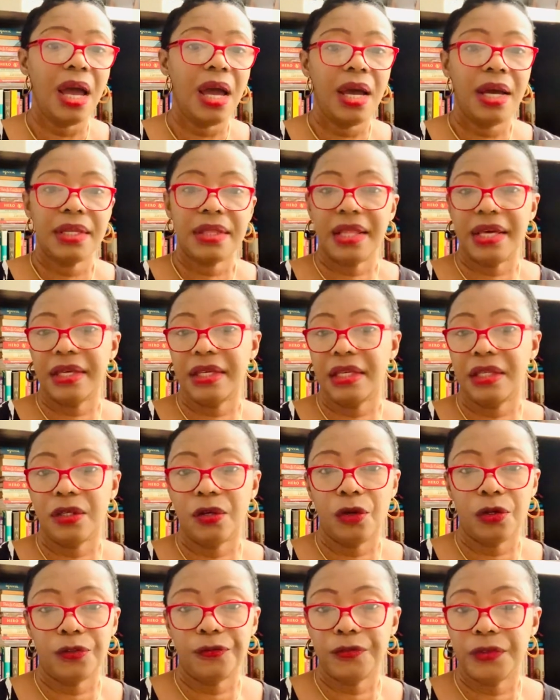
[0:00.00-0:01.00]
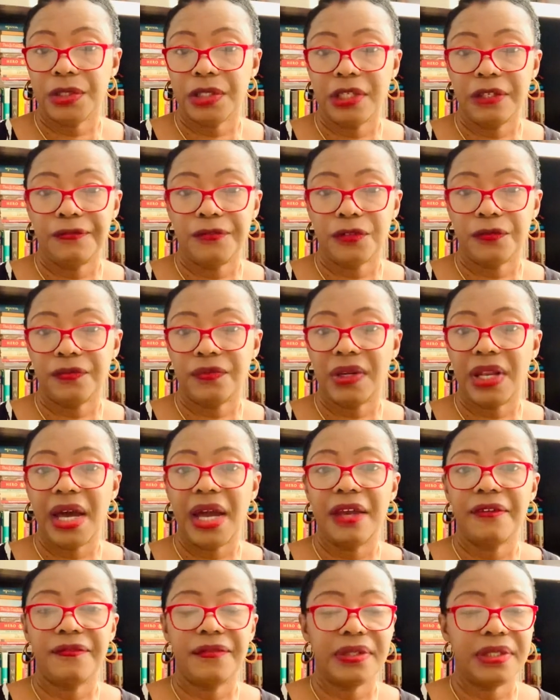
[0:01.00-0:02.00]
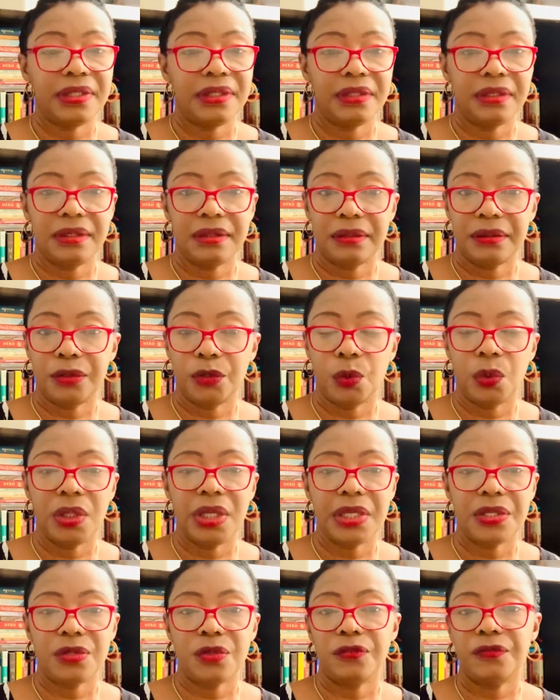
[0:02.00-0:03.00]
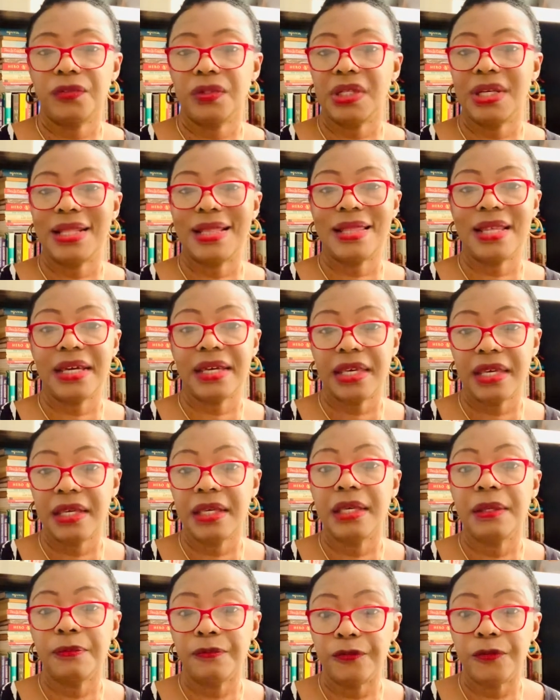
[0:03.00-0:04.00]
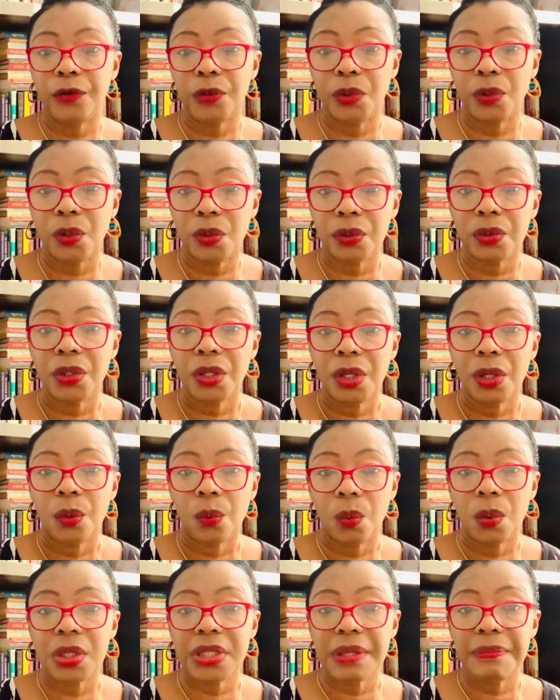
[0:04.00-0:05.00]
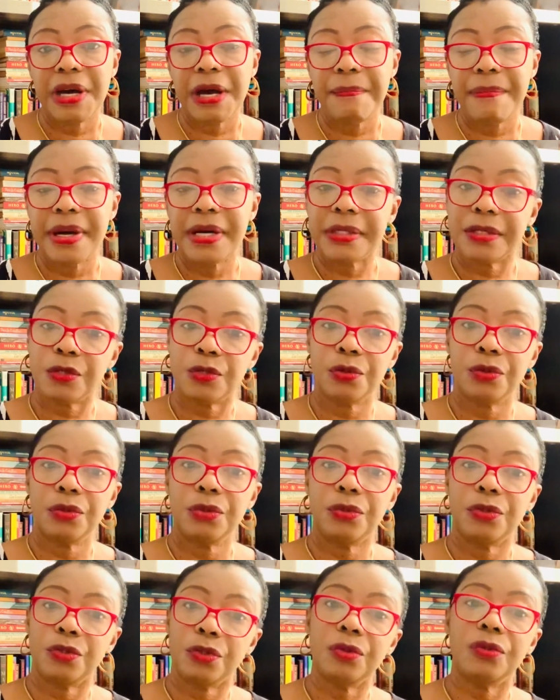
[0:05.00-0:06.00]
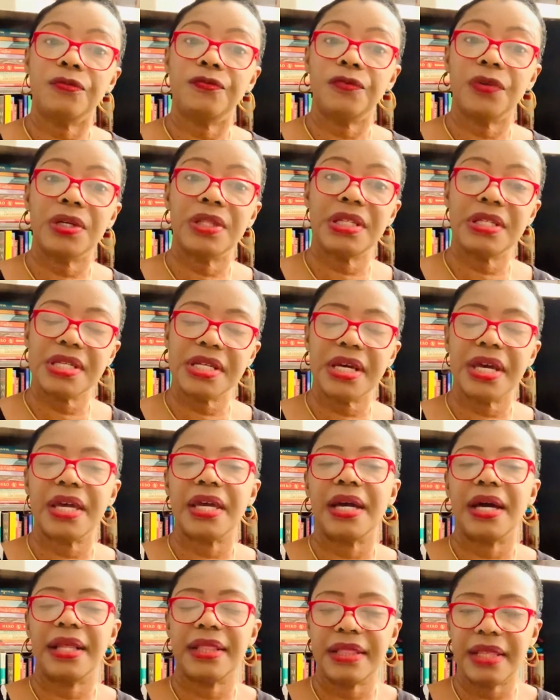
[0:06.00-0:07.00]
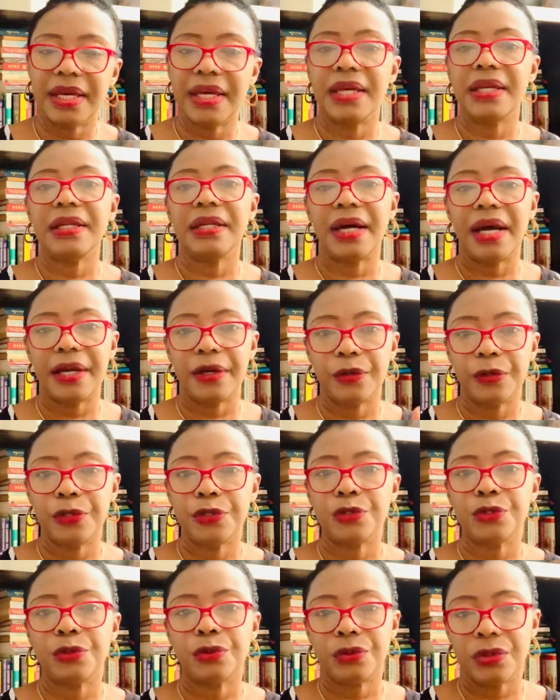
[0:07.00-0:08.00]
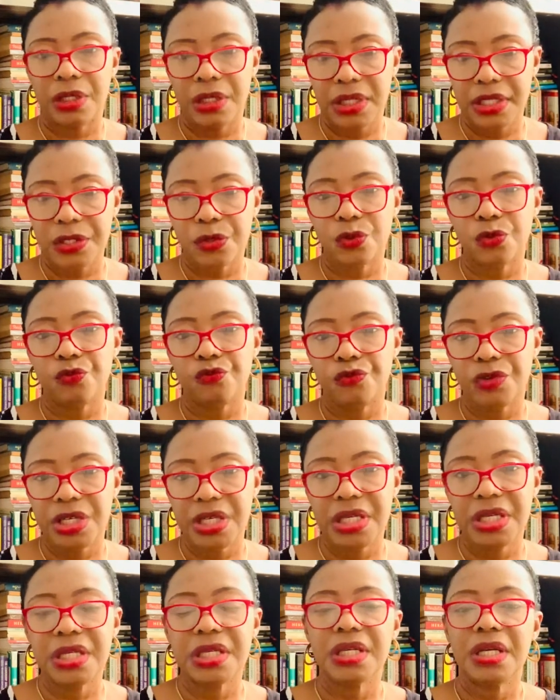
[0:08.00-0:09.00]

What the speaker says: thanking God for the gift of life and so on and so forth, and thanking him for what I'm about to do for the day. And then I go into the little read